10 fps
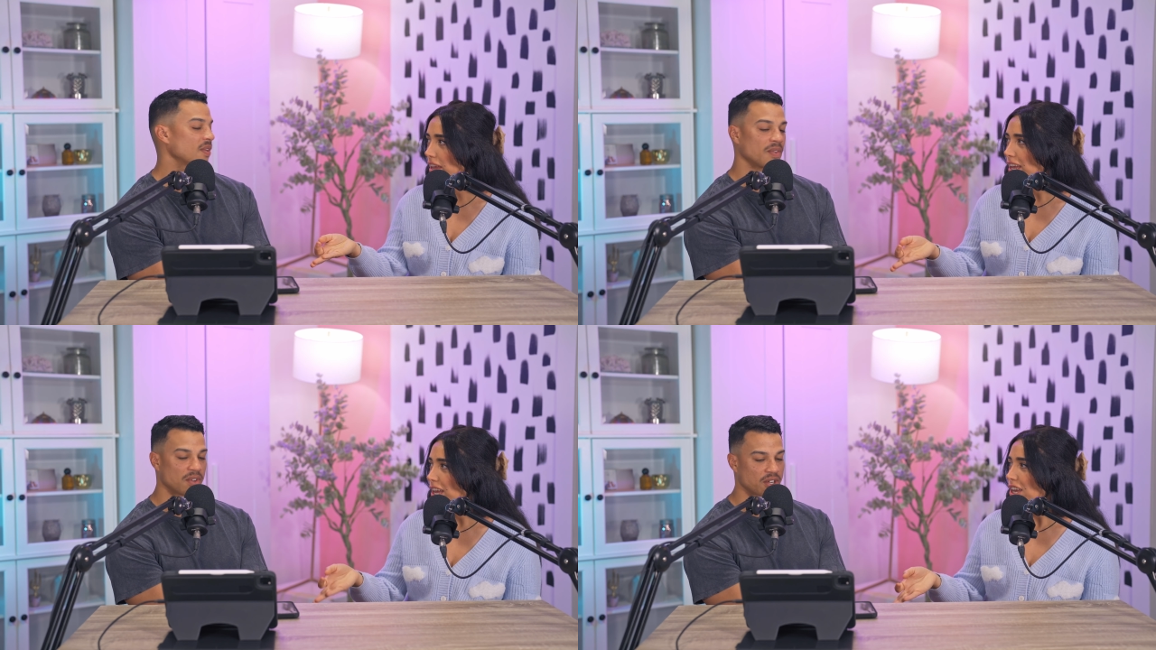
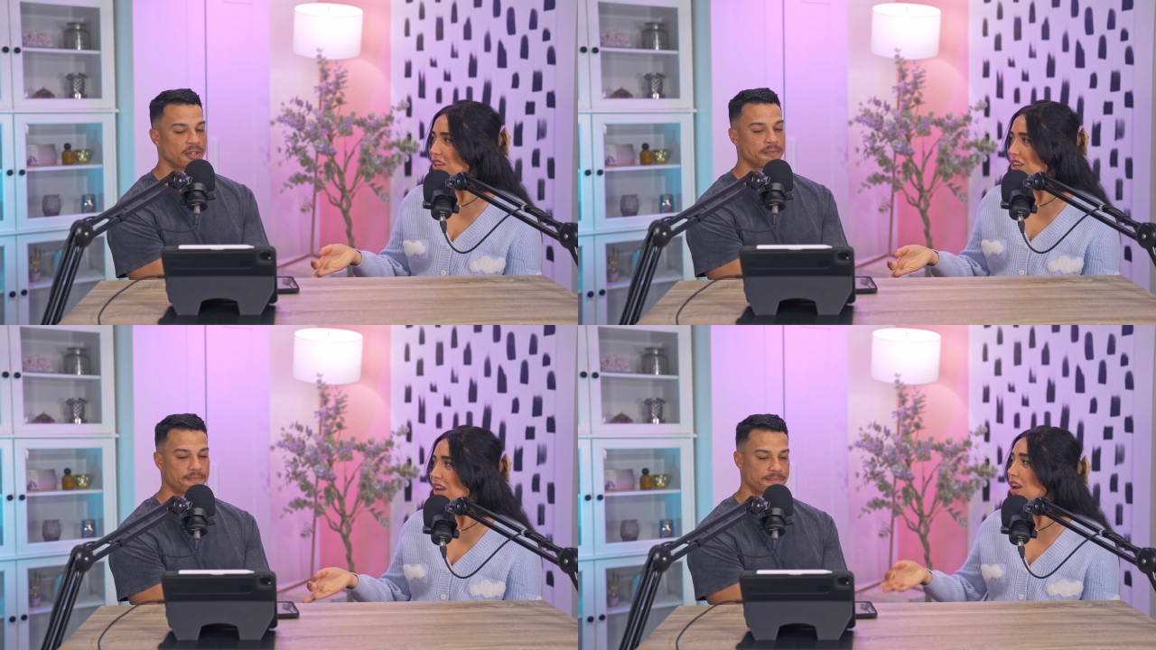Speaker 1: Okay.
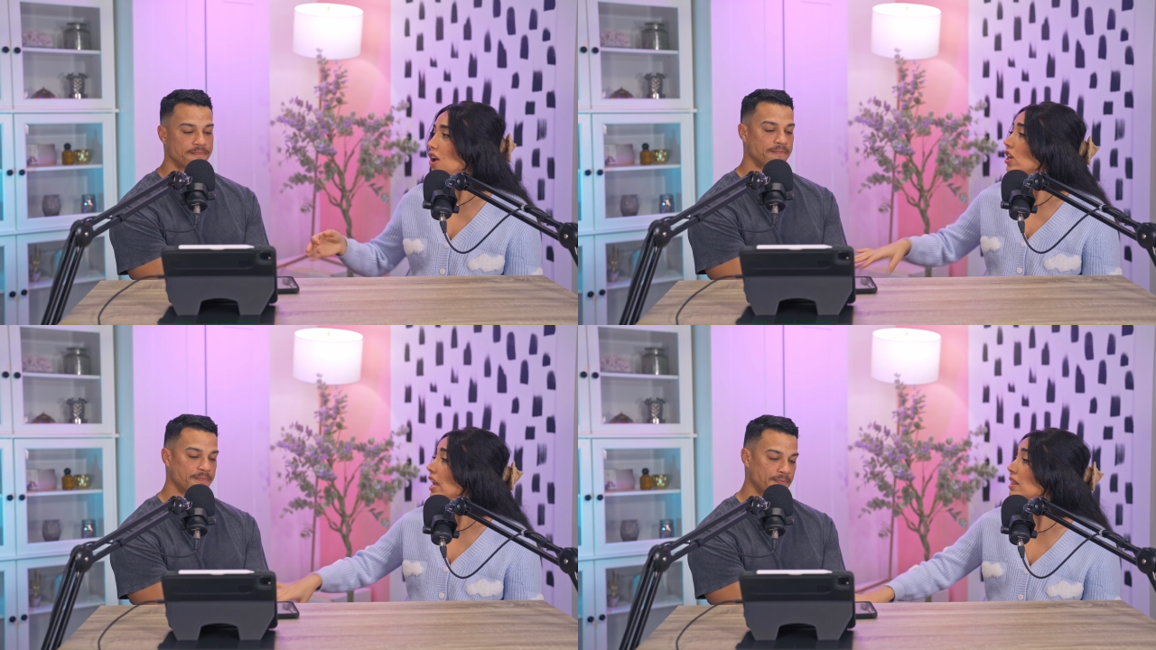
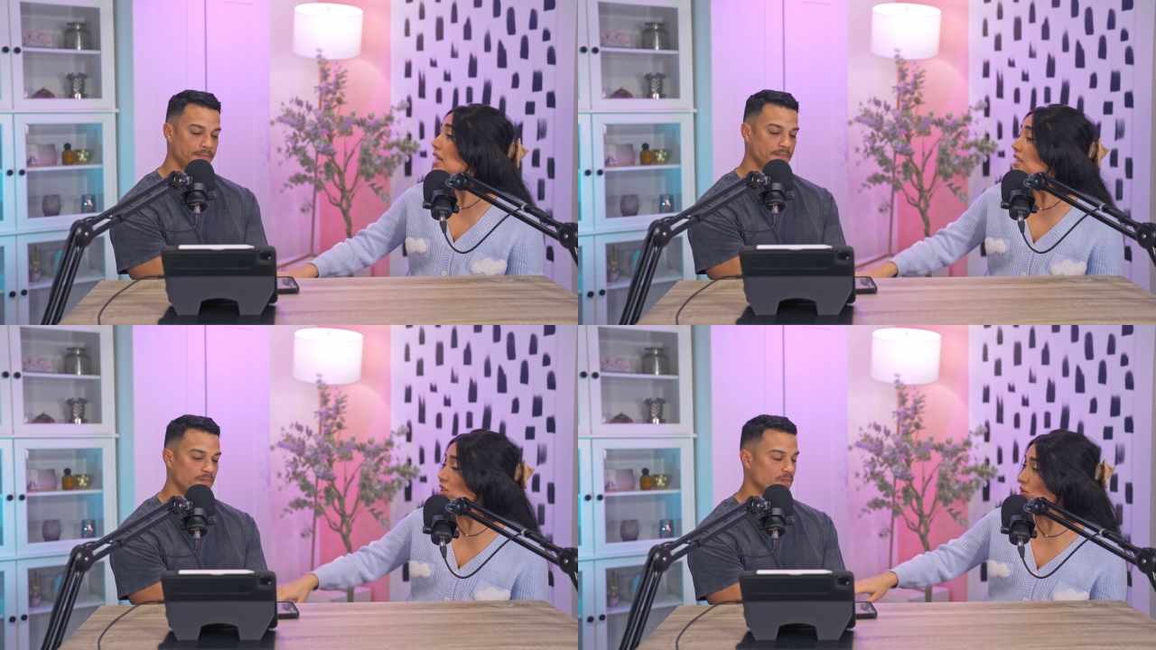Okay,
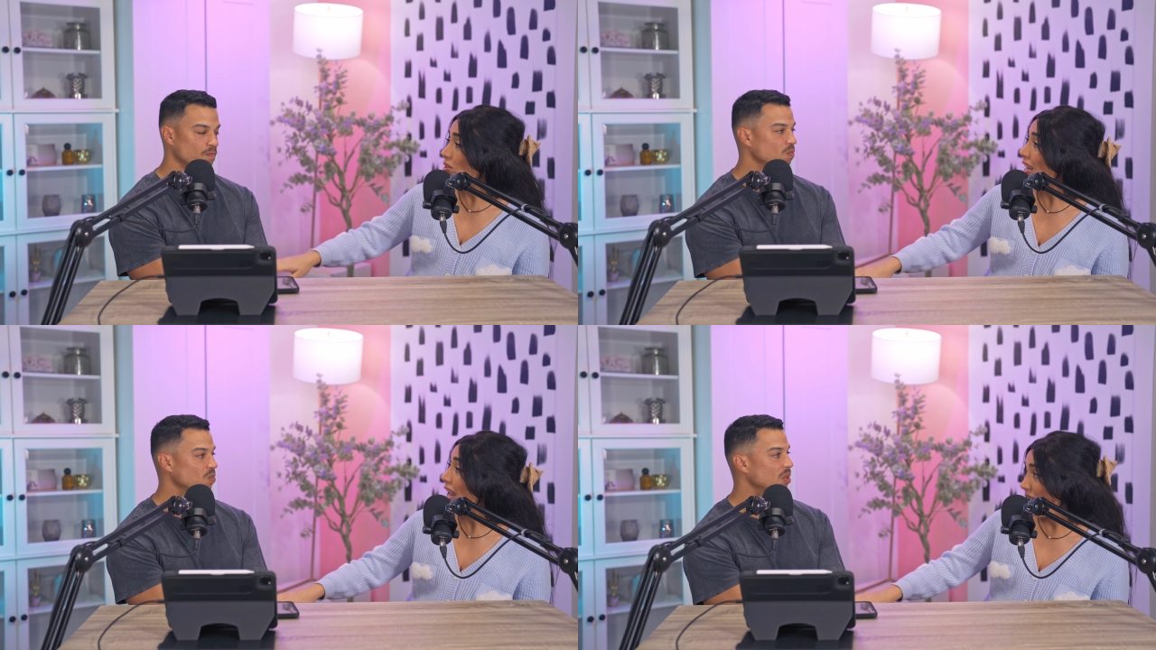let's use
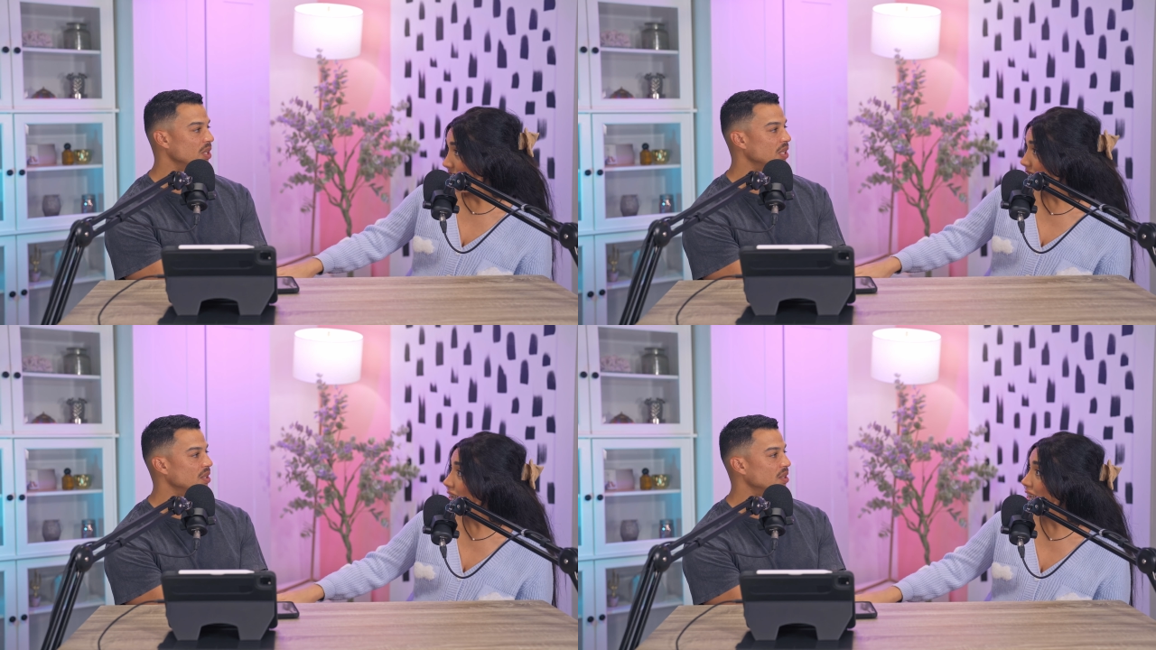the
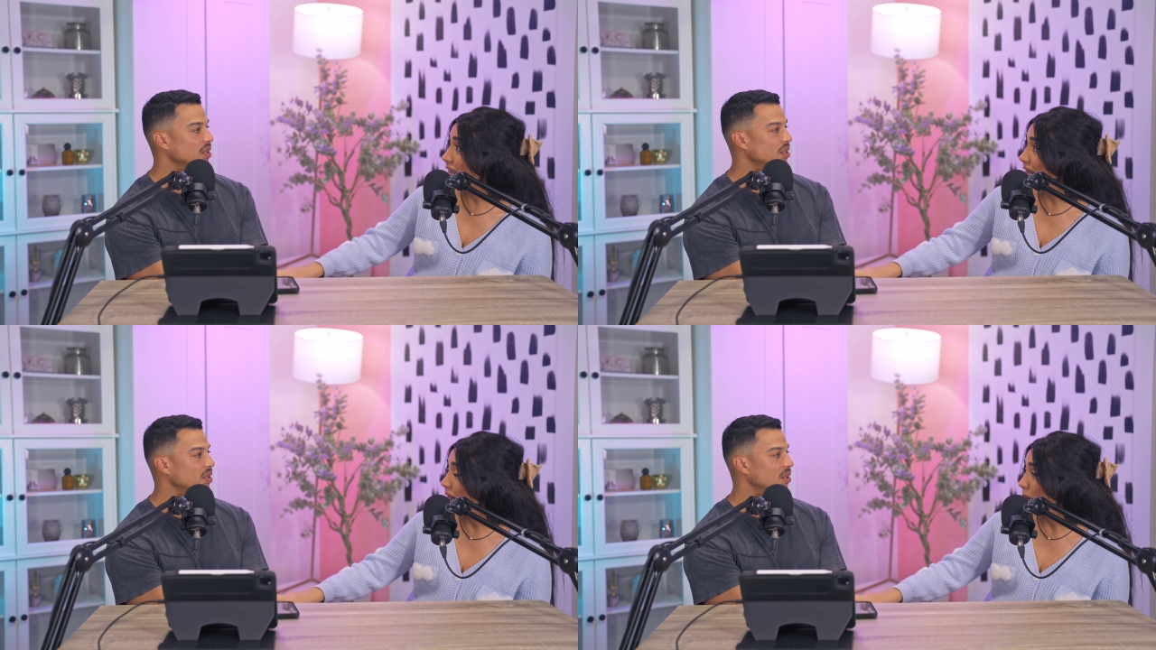Hansen
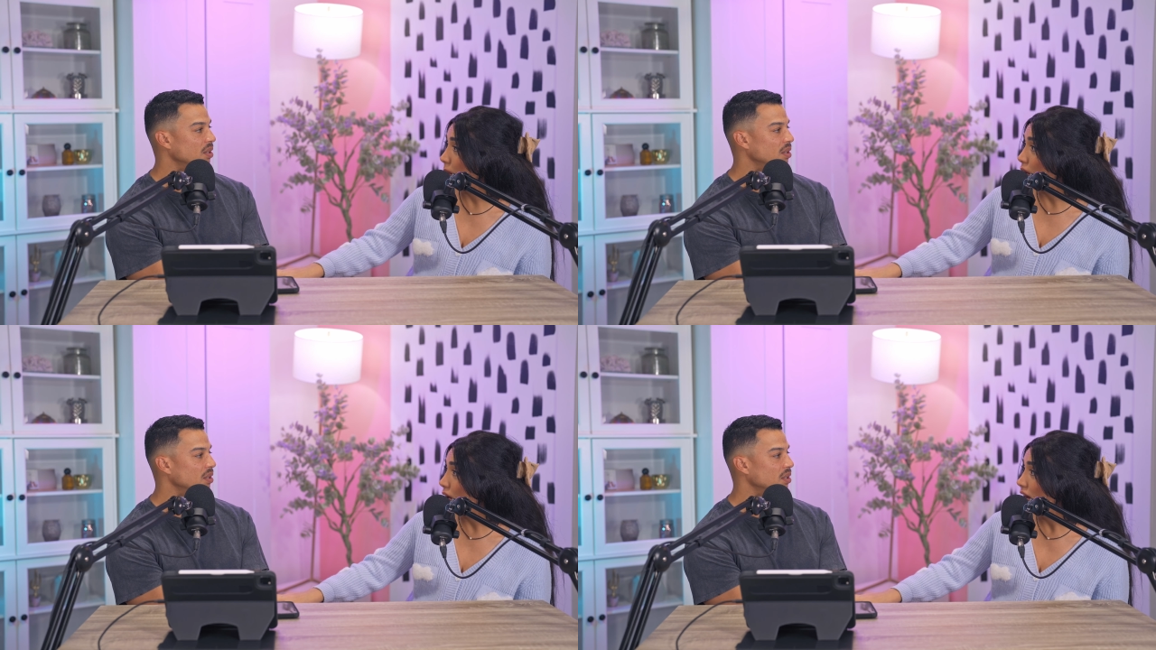
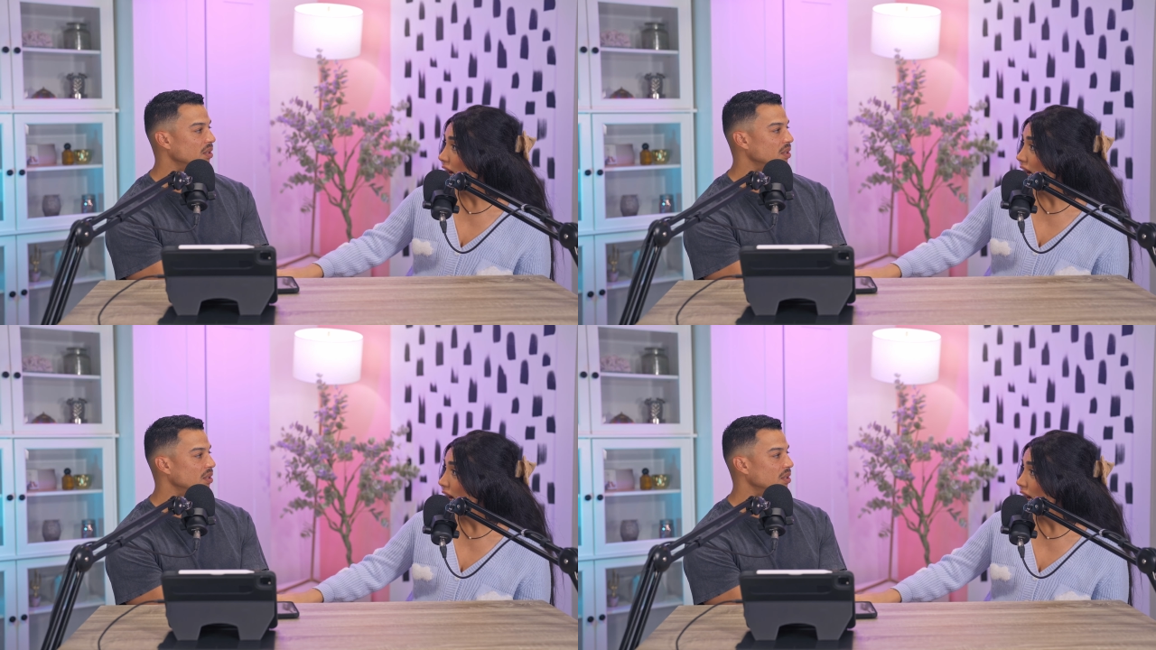example.